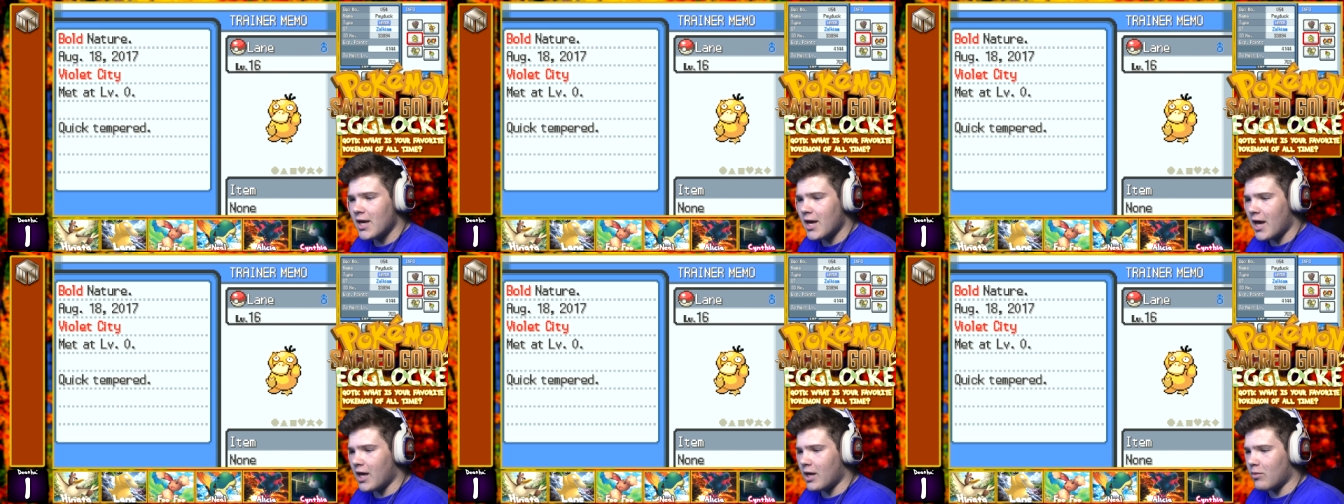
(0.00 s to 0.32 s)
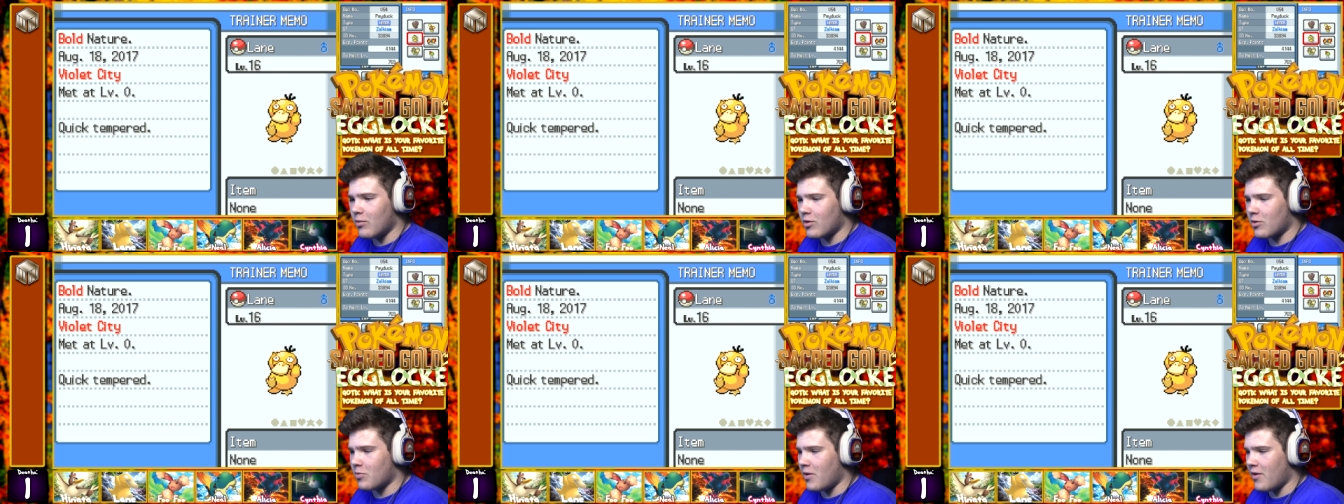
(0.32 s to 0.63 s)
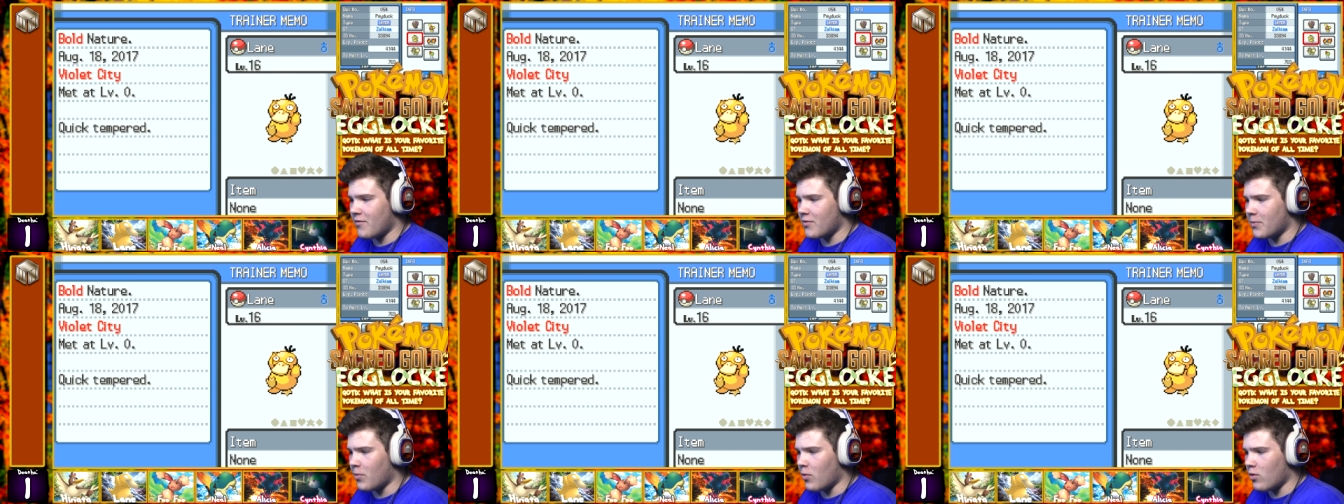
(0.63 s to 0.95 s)
Anyways, we
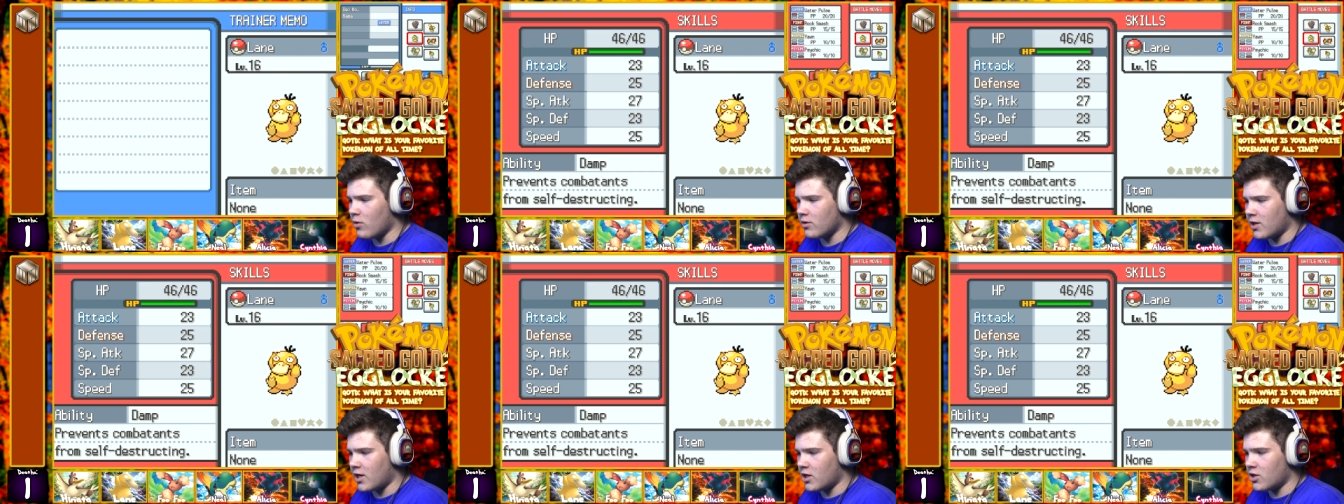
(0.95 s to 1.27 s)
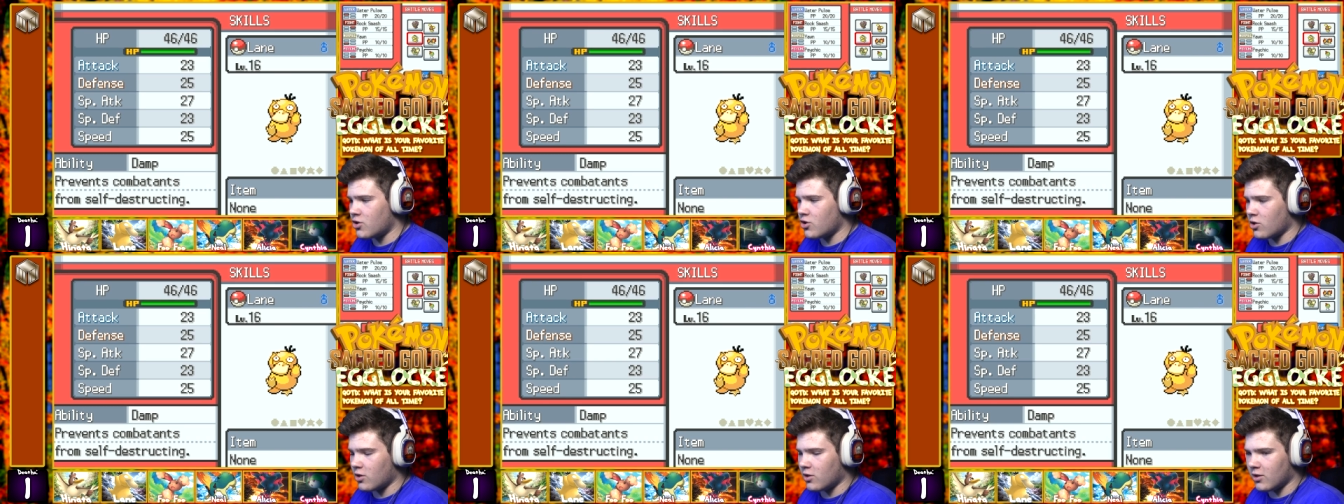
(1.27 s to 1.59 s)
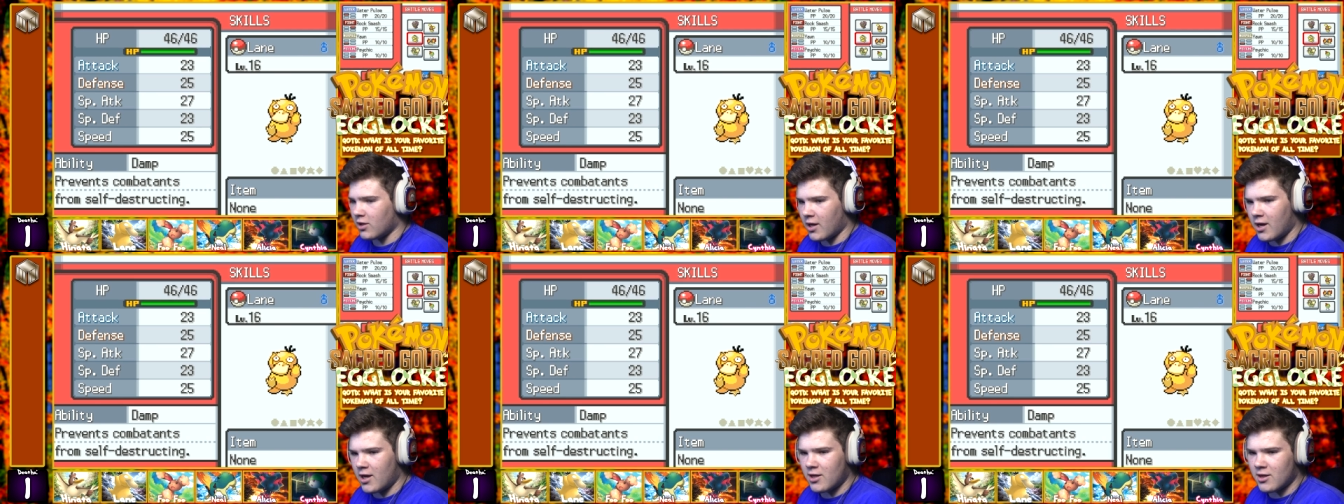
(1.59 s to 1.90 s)
have a bold Nature
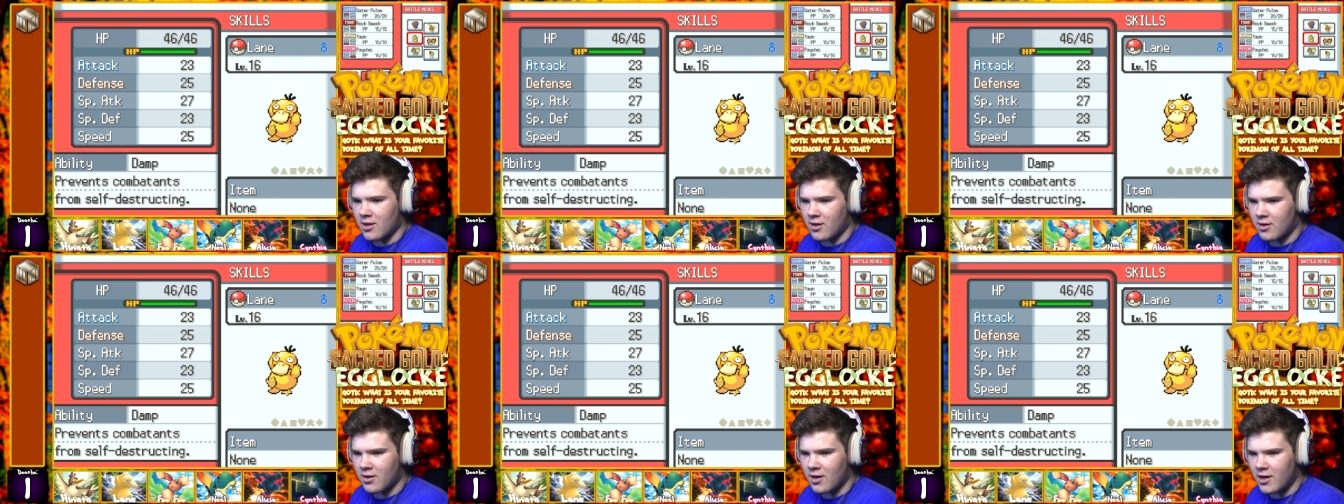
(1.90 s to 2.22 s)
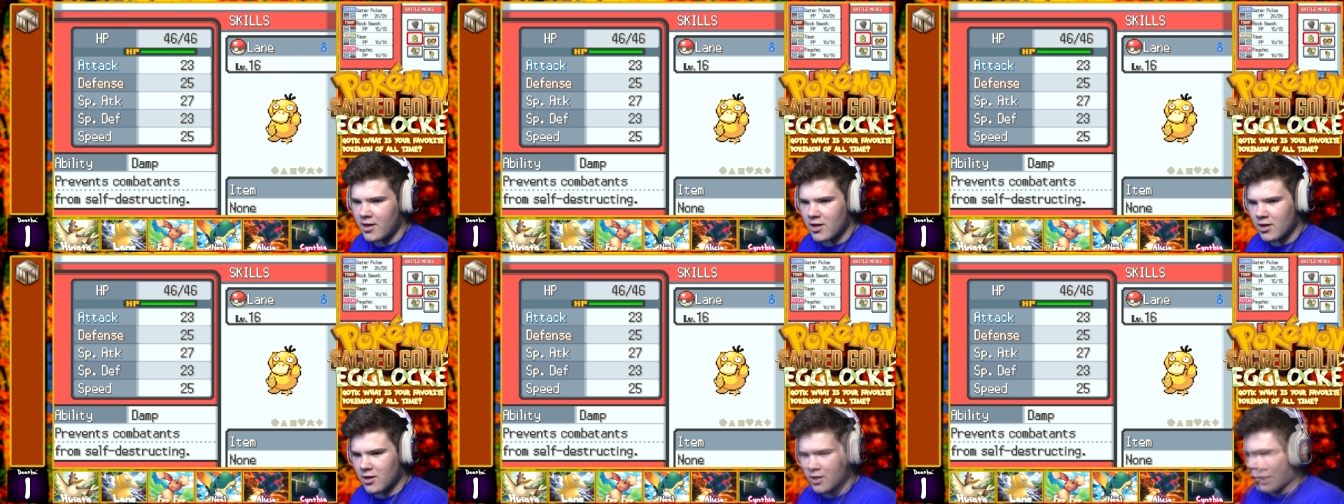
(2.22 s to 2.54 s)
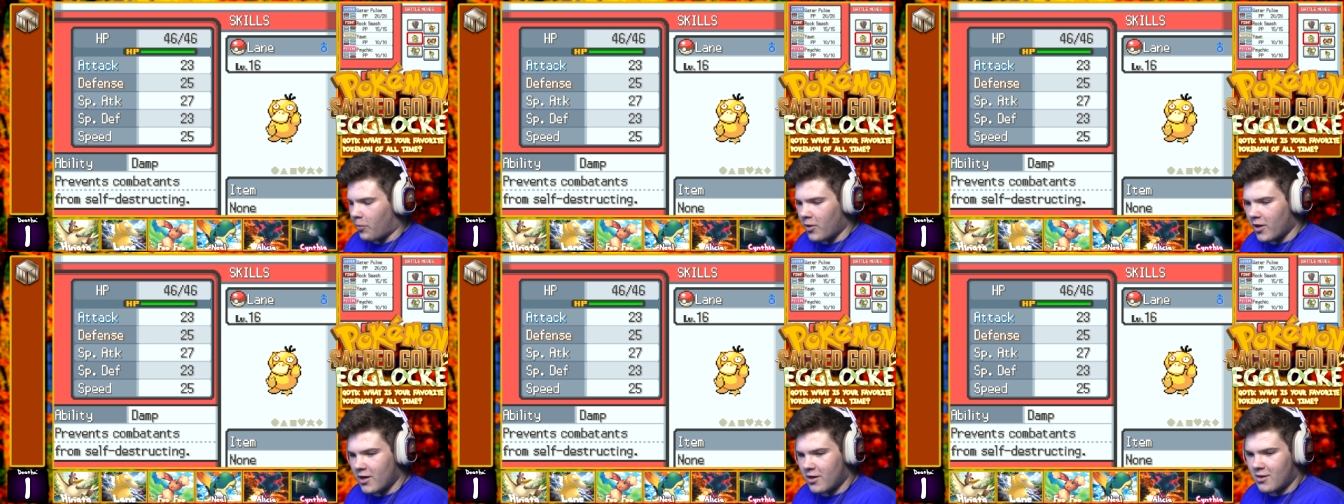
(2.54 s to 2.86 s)
Lane the Psyduck,
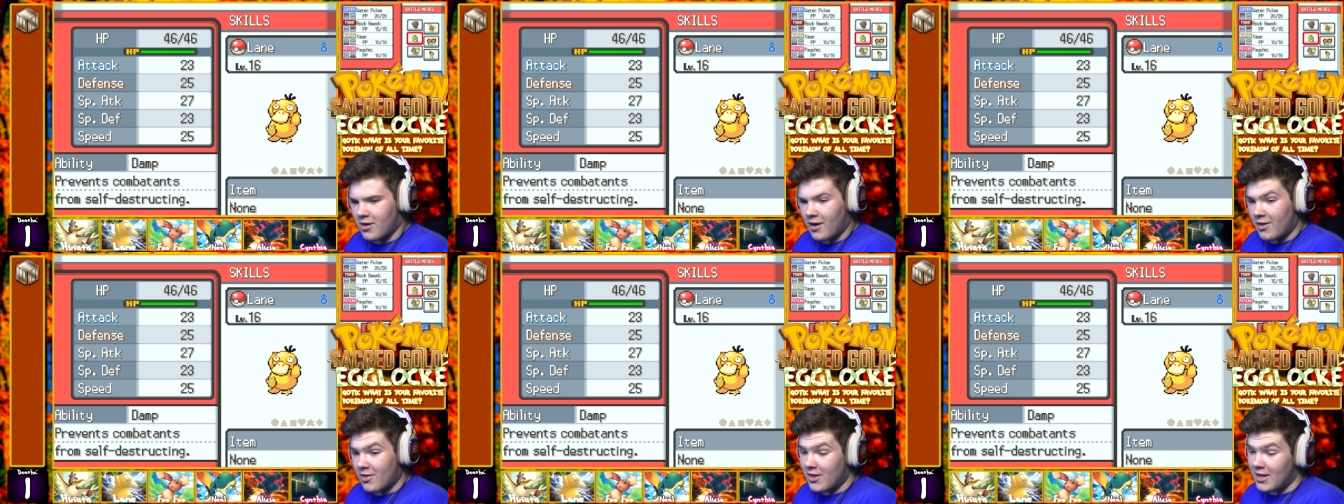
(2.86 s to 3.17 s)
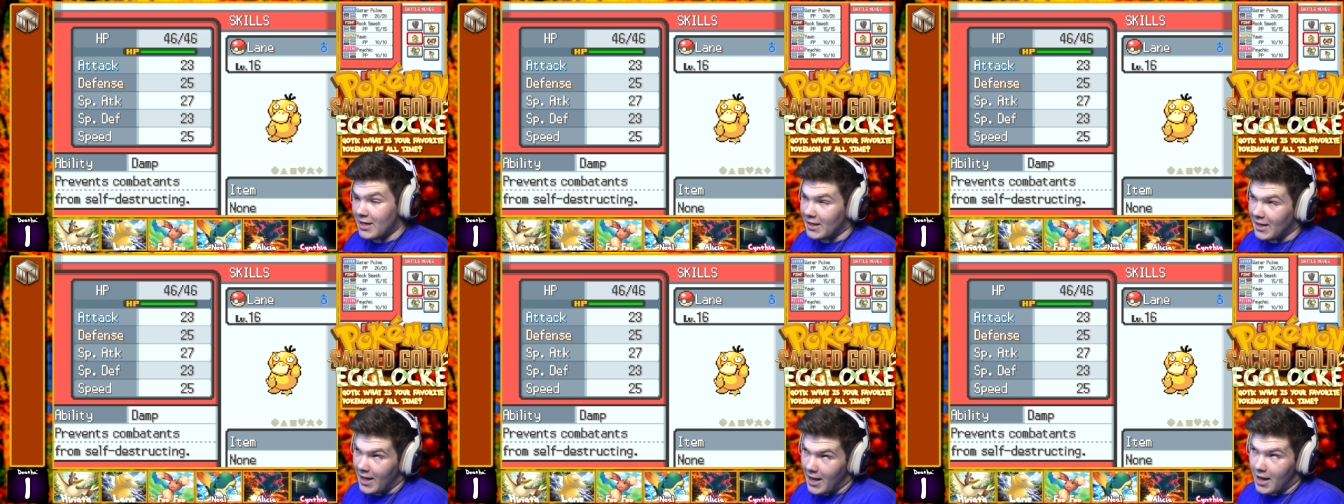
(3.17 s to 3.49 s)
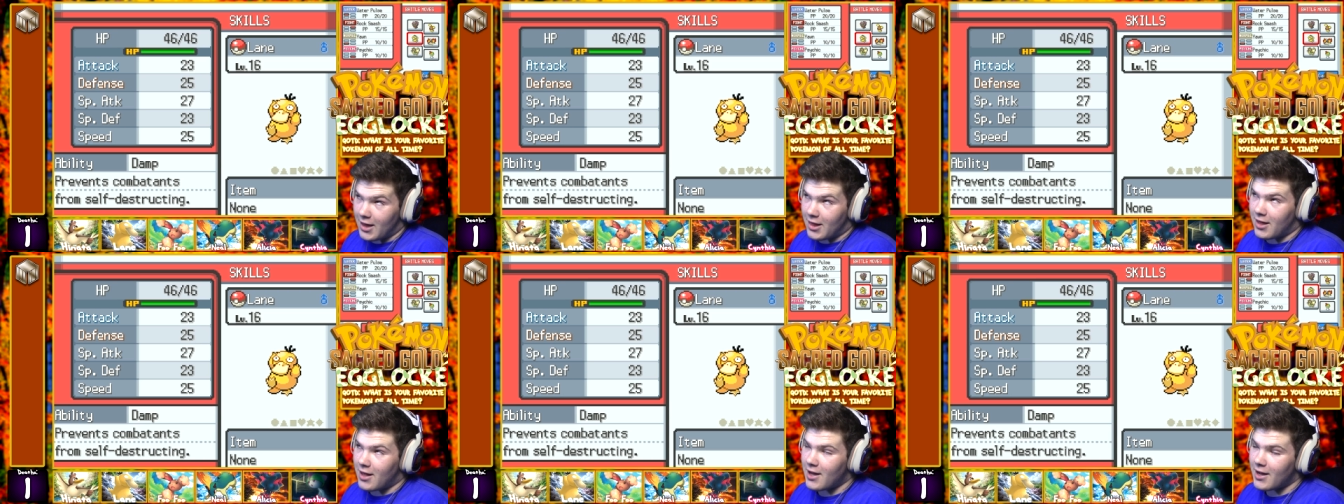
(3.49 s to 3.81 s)
replacing the
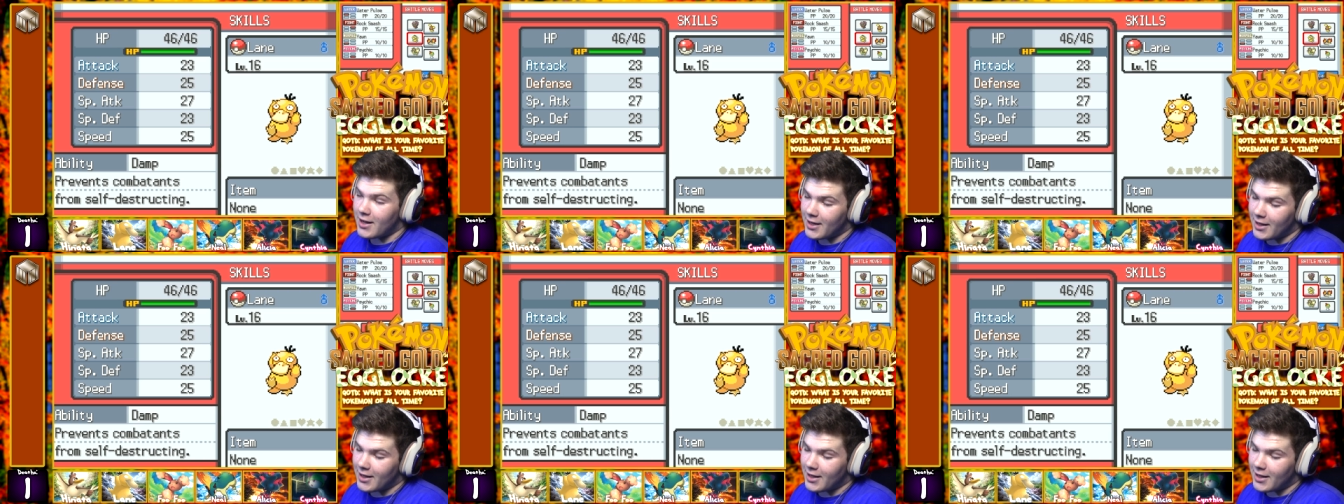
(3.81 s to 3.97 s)
late